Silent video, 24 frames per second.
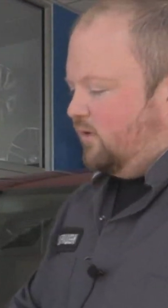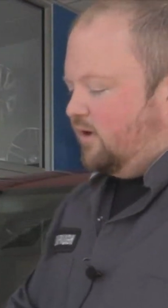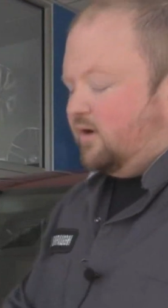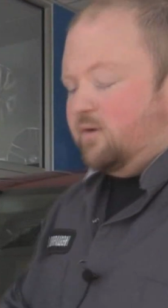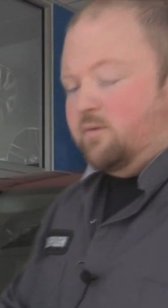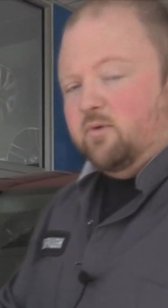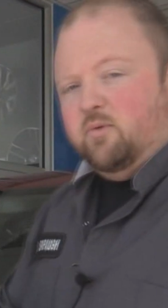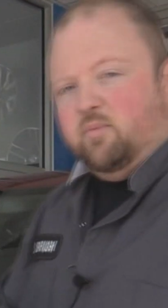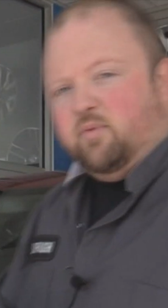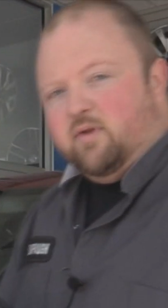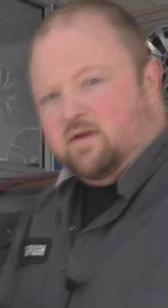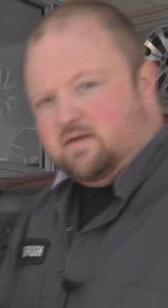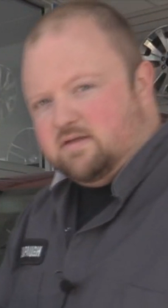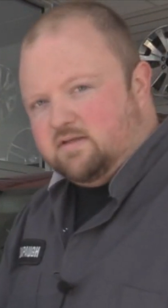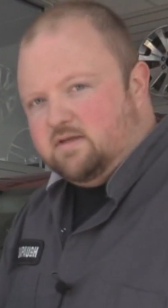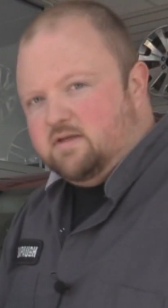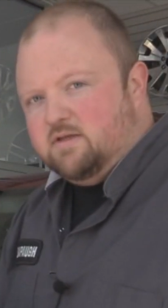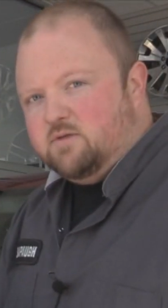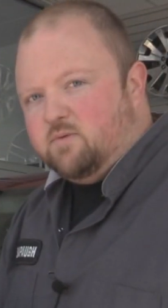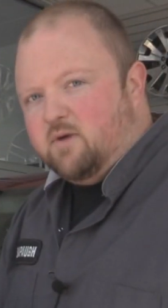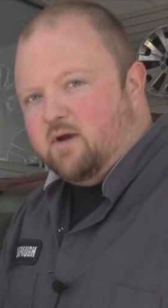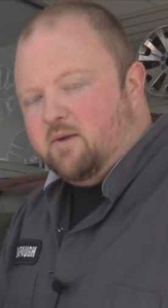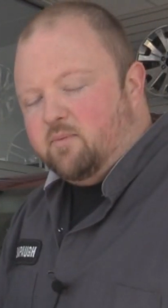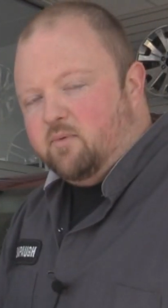We're gonna replace
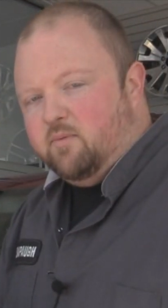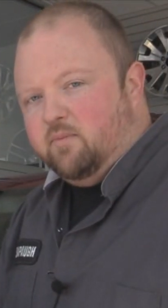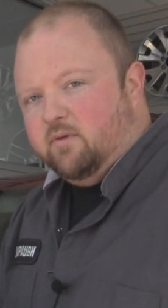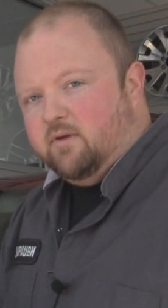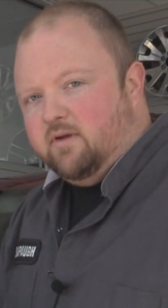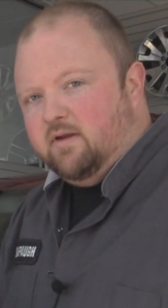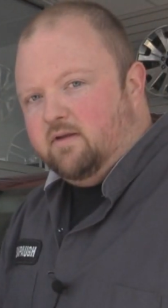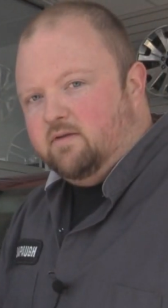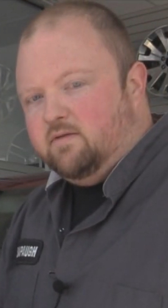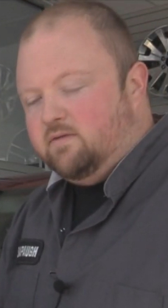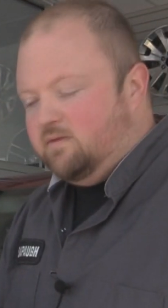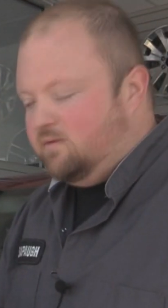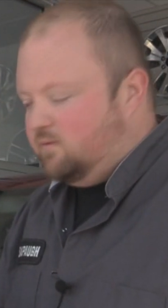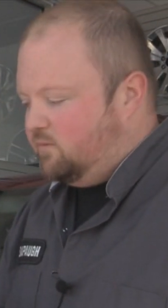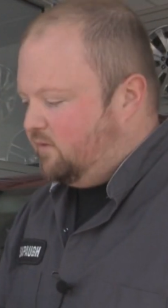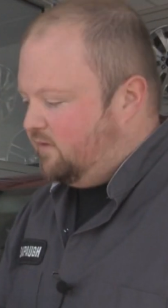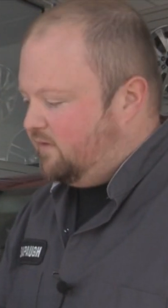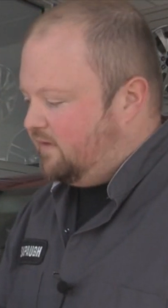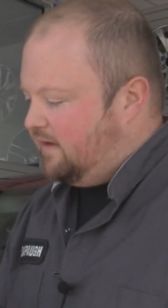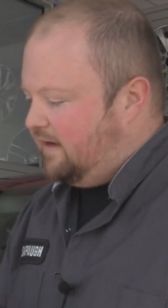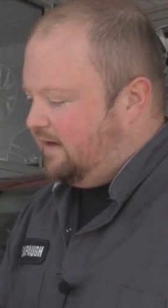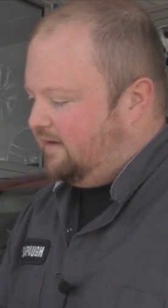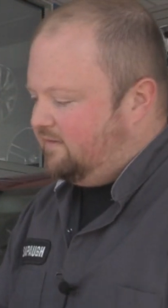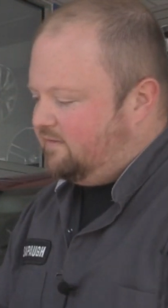these wiper blades
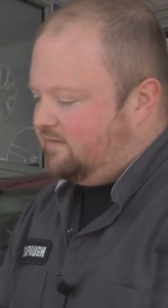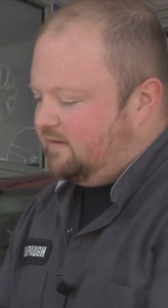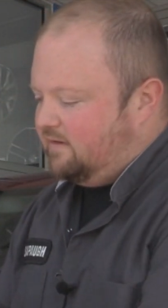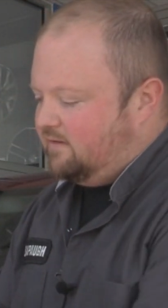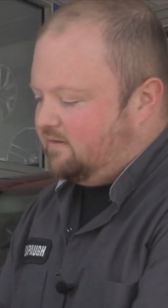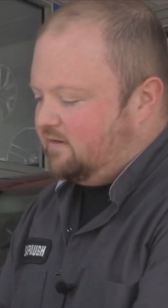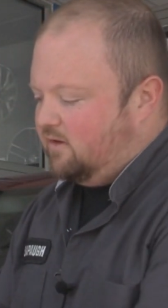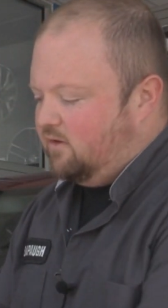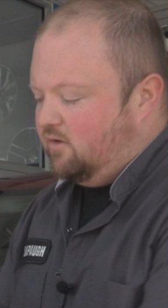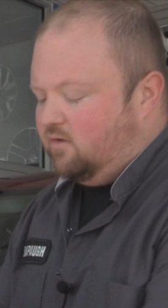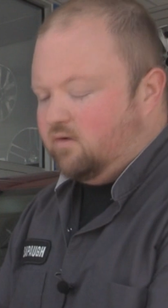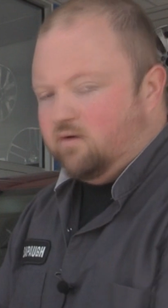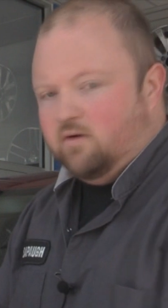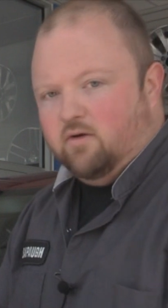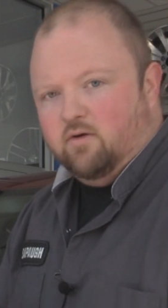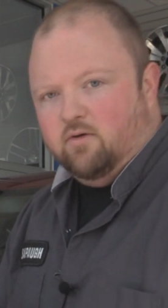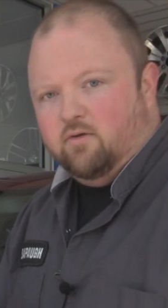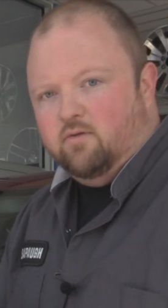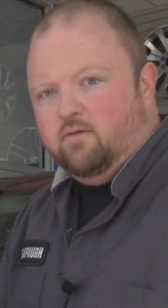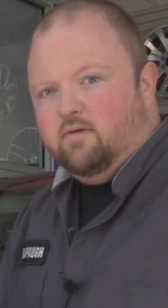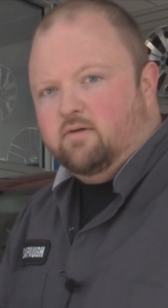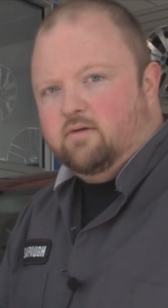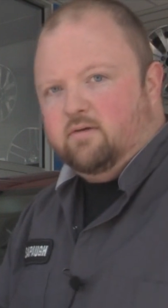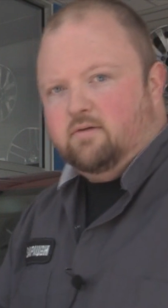with AC
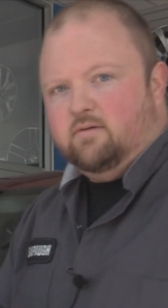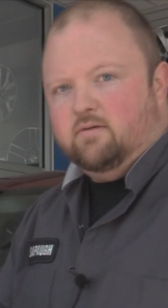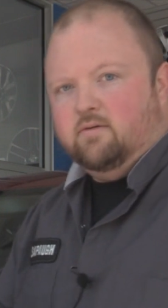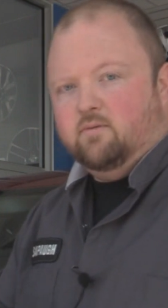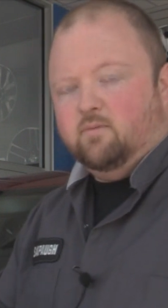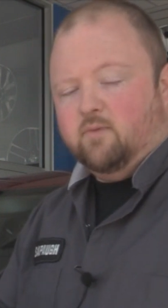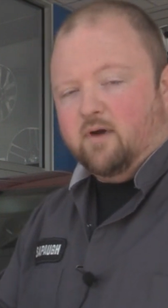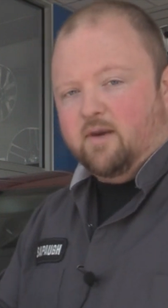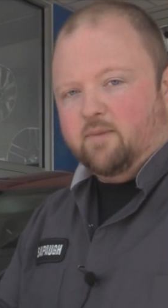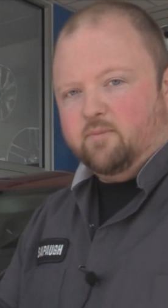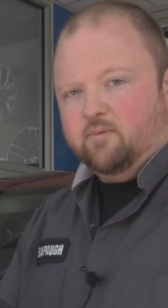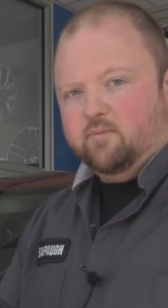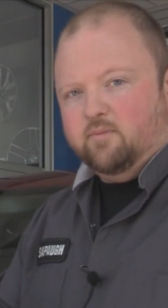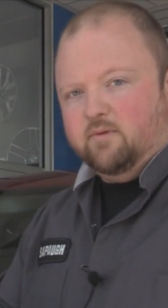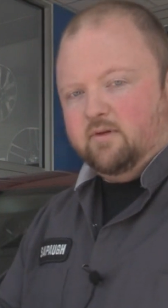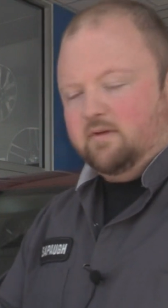Delco wiper